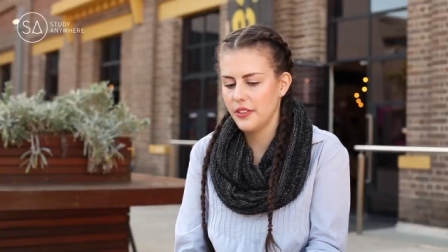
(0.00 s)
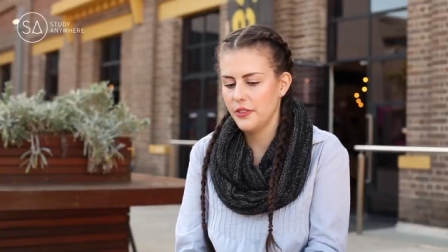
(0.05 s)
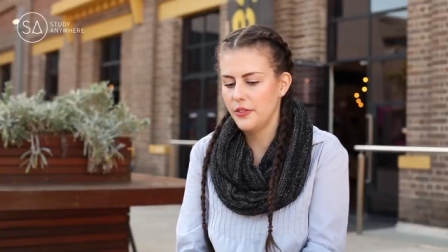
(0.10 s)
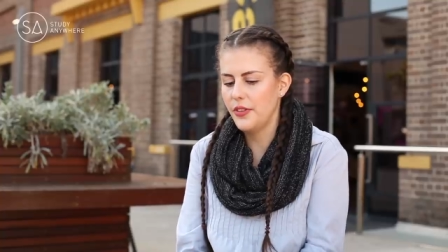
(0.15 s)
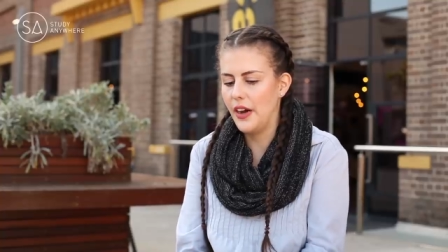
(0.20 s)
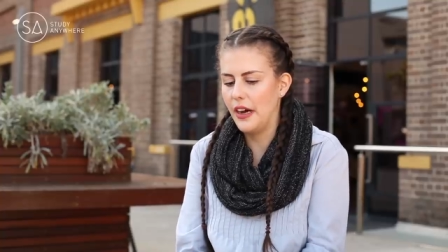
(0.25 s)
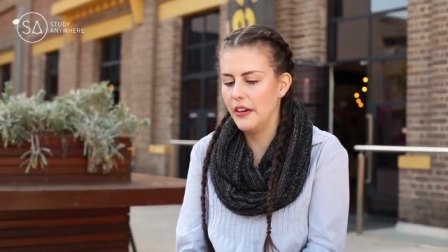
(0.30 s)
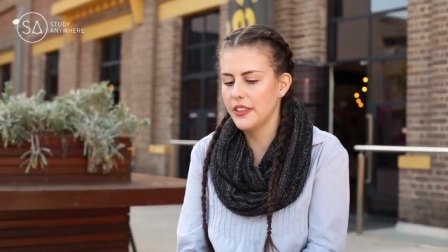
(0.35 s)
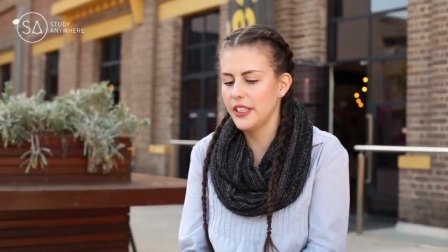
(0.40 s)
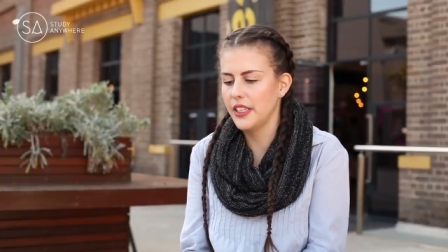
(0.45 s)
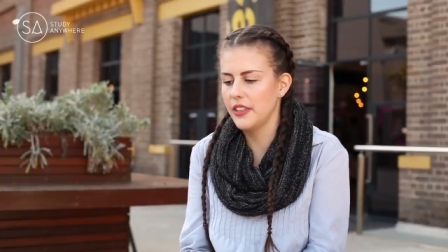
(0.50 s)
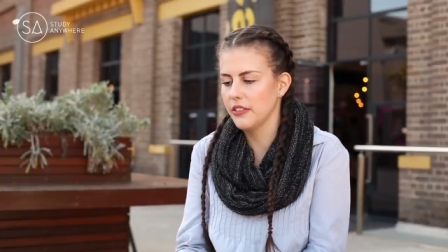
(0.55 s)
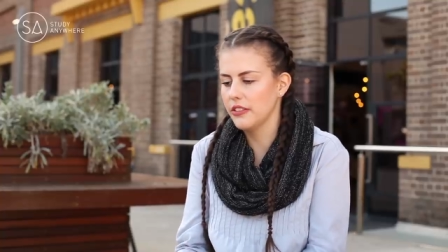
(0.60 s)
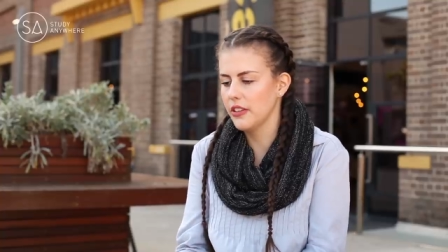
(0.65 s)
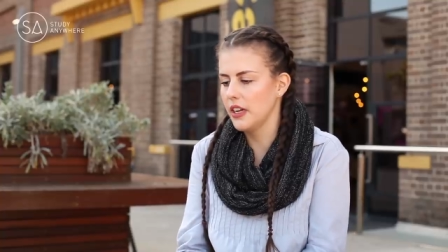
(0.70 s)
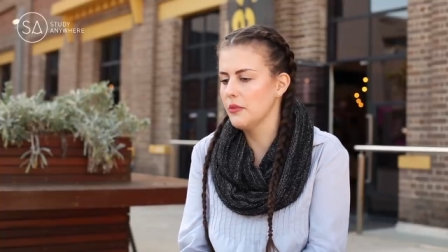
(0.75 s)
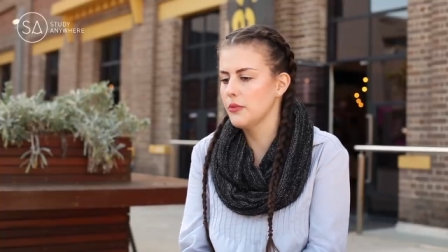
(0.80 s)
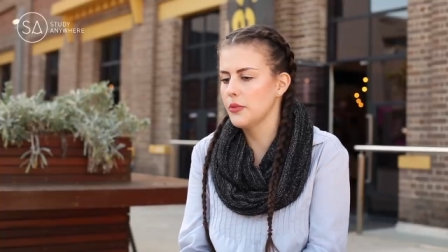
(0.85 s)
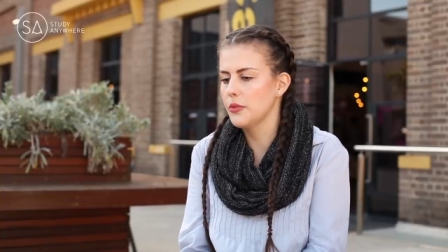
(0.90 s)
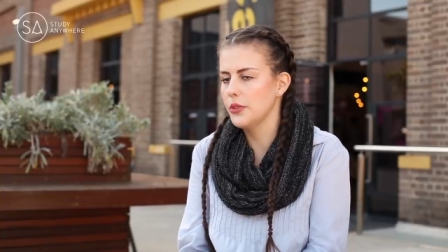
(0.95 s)
found it on
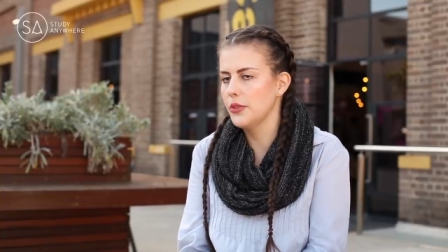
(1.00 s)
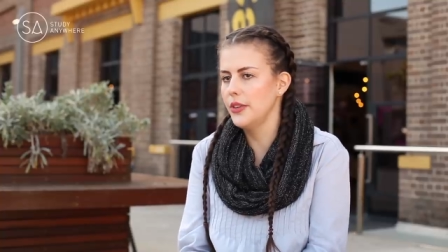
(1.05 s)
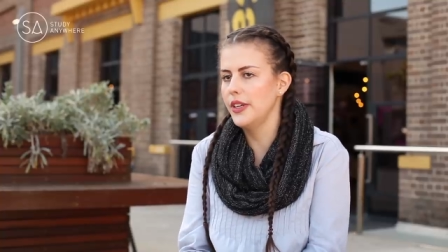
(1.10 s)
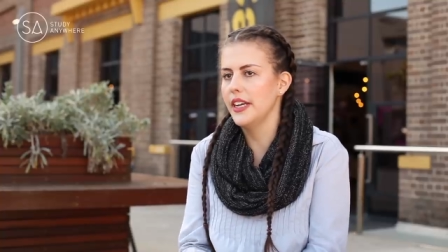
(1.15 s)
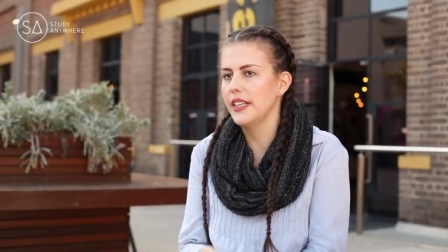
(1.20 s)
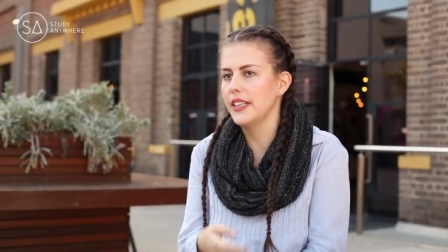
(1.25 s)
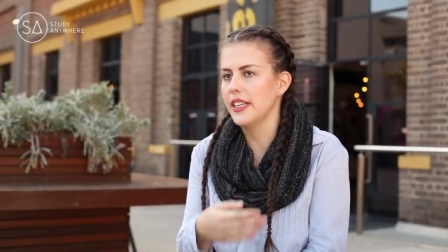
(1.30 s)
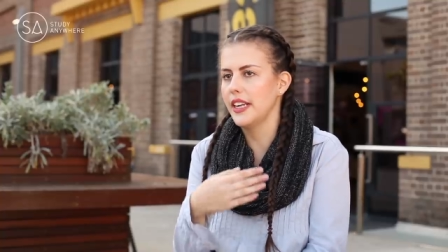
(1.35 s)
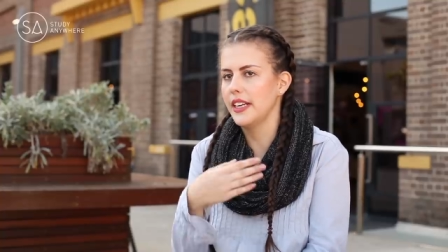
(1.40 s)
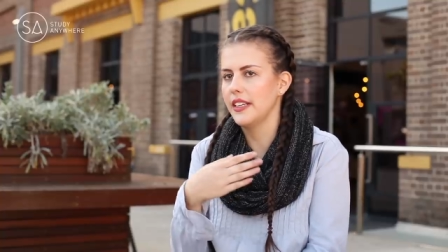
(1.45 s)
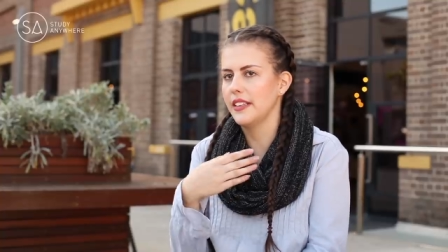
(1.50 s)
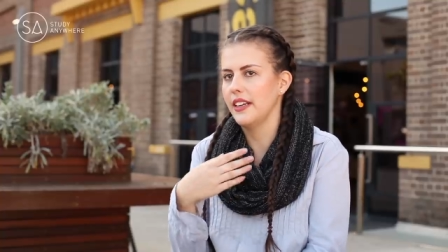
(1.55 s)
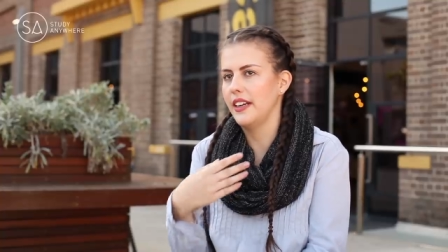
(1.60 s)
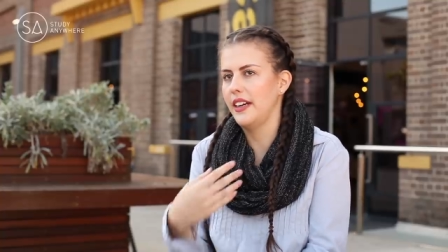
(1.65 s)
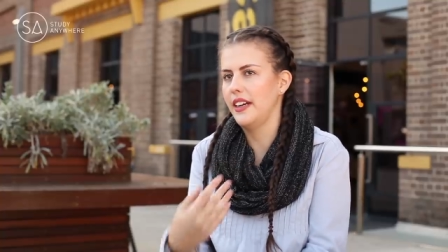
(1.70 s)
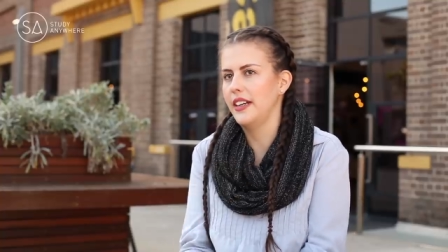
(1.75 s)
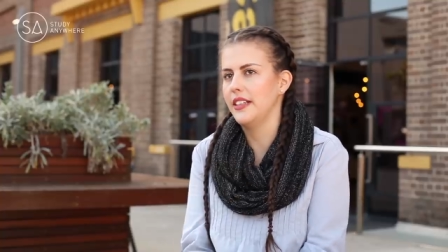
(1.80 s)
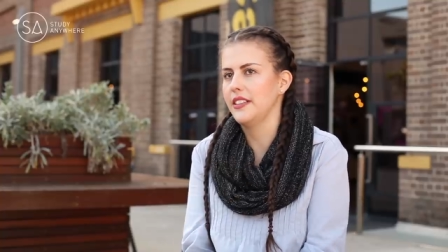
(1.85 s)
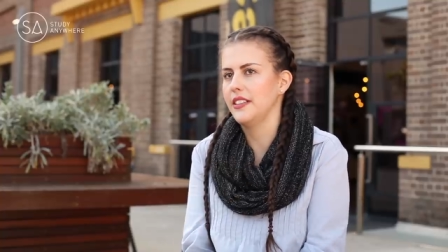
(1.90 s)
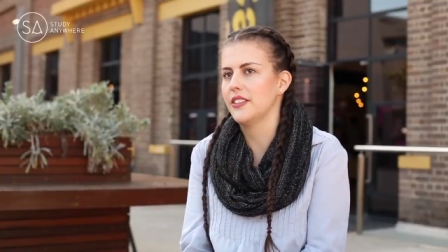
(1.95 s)
Gumtree and then
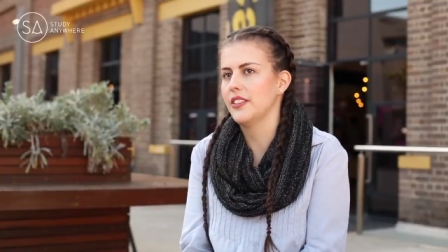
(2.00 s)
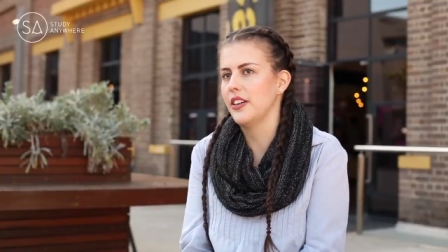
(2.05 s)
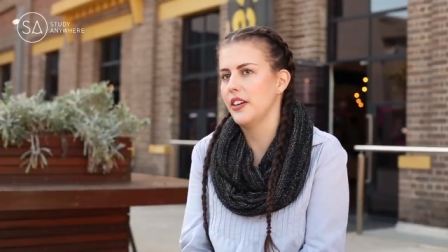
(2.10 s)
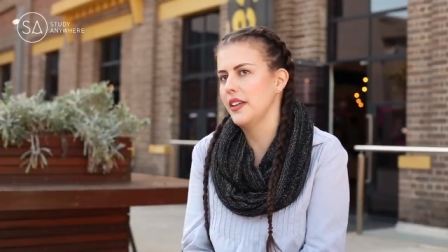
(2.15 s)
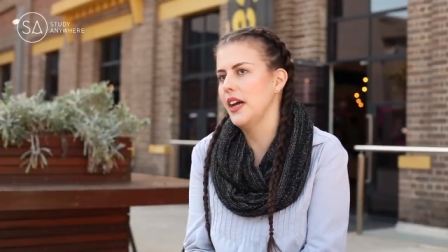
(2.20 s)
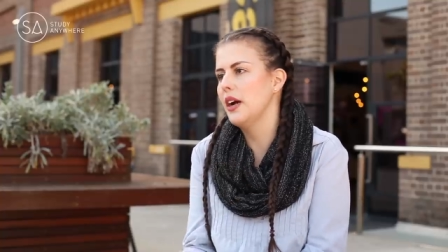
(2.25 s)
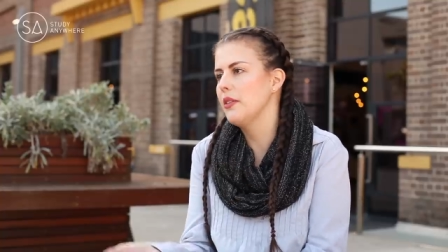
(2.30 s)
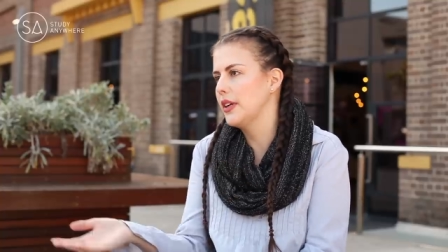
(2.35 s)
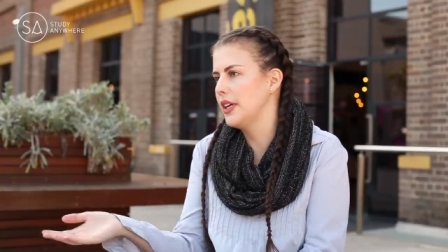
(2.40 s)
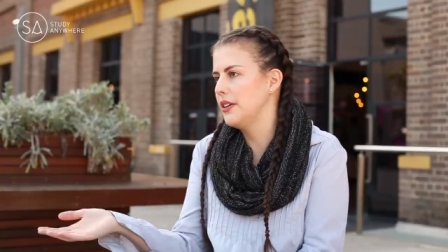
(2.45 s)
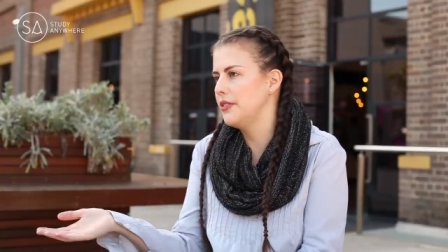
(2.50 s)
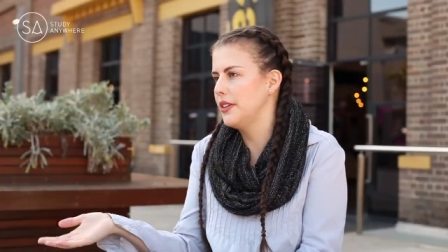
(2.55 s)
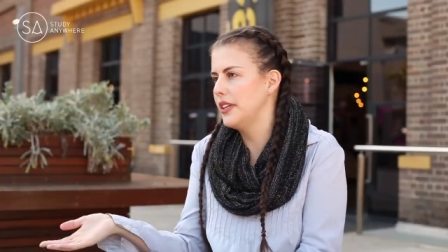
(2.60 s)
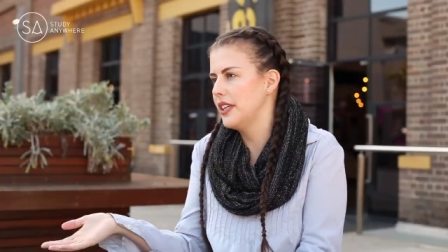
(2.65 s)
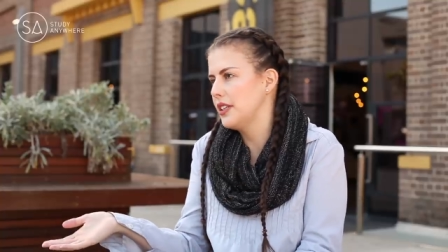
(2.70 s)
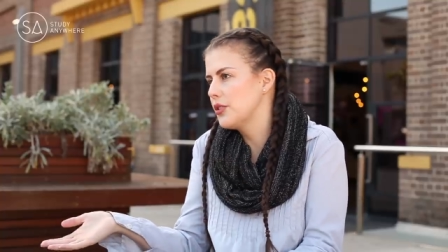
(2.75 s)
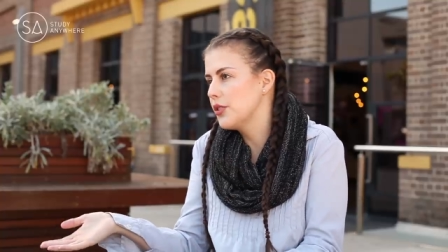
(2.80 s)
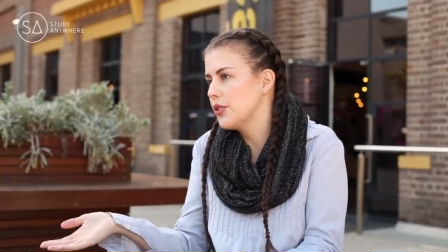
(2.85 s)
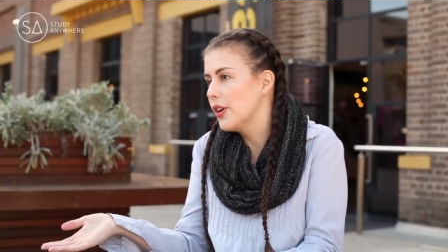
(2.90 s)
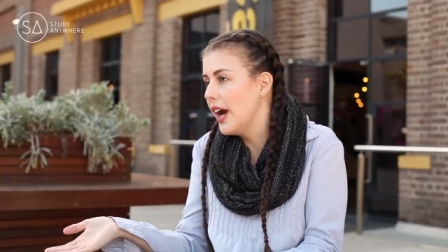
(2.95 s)
I thought I'll give it
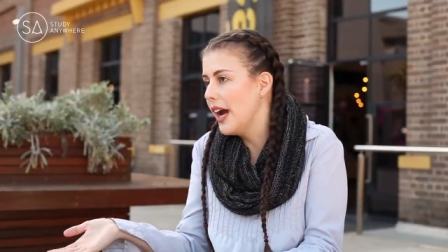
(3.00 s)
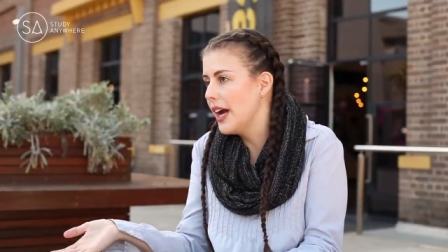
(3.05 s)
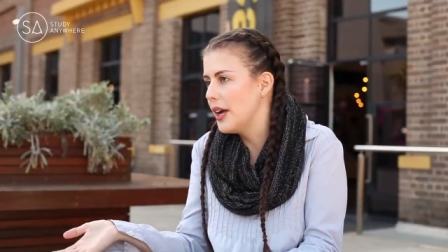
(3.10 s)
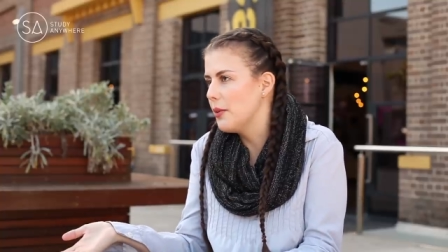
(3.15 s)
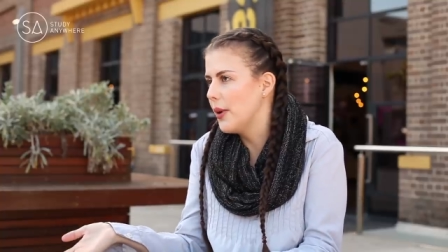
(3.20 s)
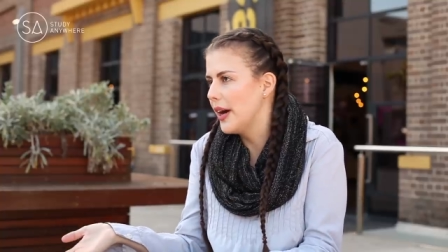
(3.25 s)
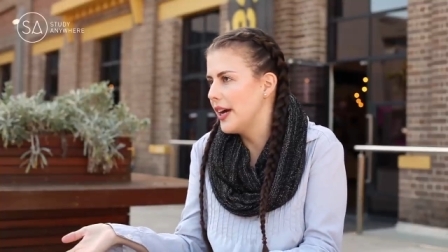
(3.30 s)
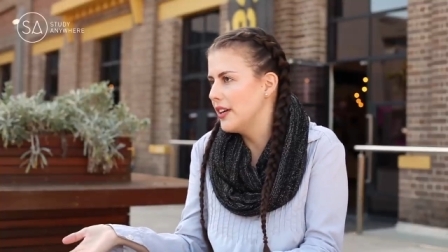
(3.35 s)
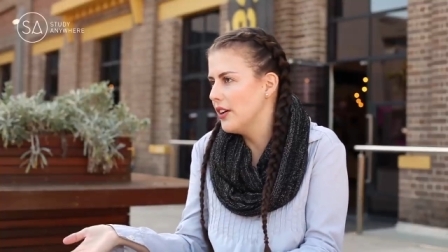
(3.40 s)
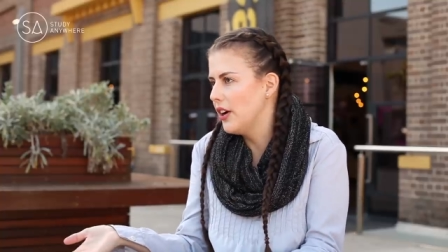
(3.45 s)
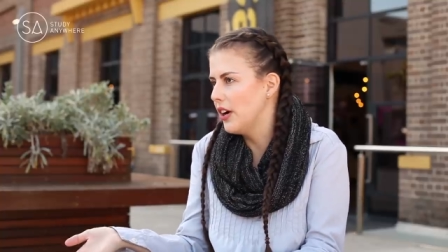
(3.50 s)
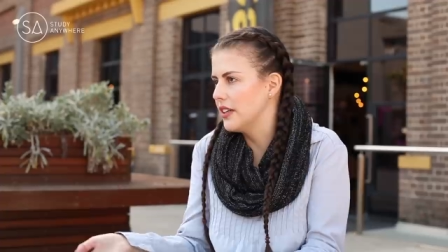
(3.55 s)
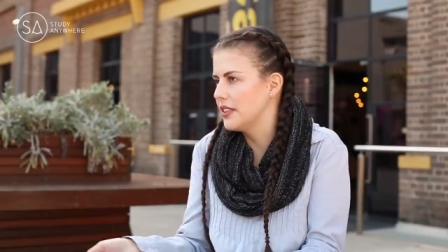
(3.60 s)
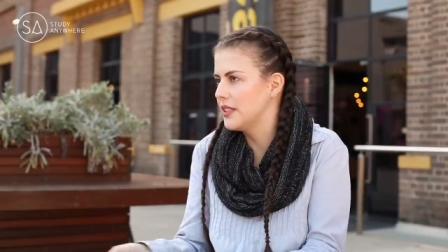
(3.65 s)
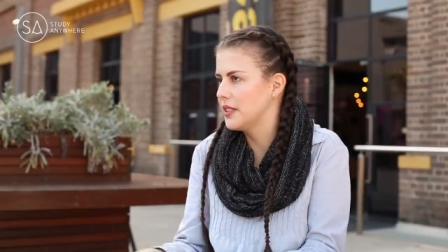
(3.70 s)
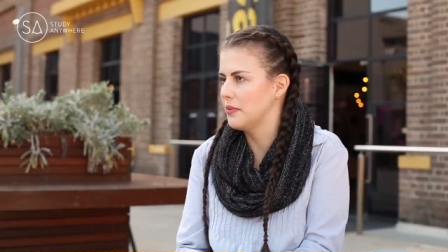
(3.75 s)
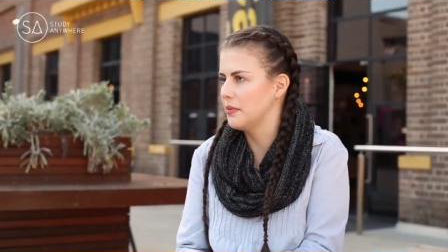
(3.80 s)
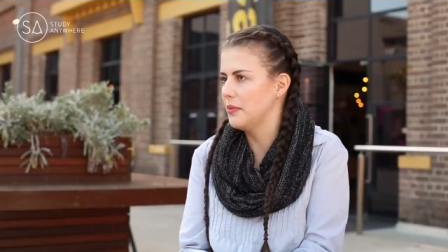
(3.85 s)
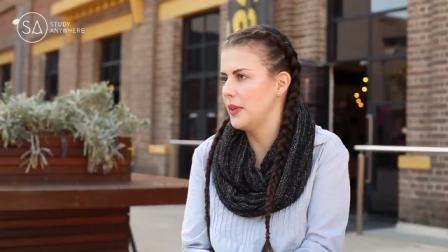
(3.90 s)
a try, why not?